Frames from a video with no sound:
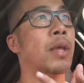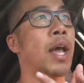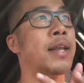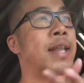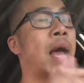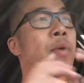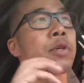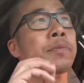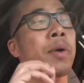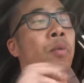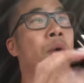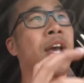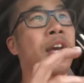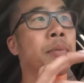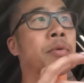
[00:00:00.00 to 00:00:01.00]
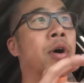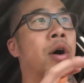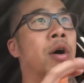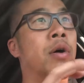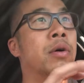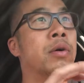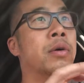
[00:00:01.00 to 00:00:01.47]
And that was my wake up
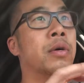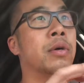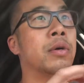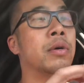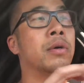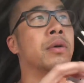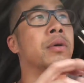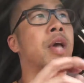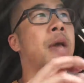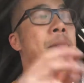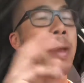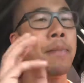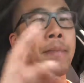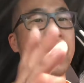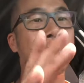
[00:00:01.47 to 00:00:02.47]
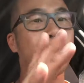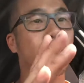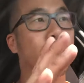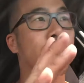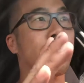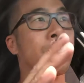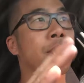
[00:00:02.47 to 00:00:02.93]
call. And my
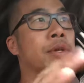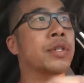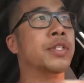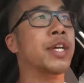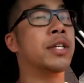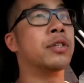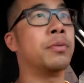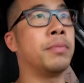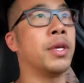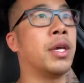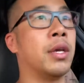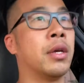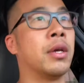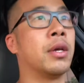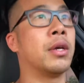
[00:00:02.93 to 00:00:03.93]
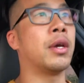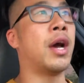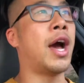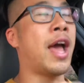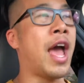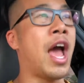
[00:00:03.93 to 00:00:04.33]
mentor said to me, I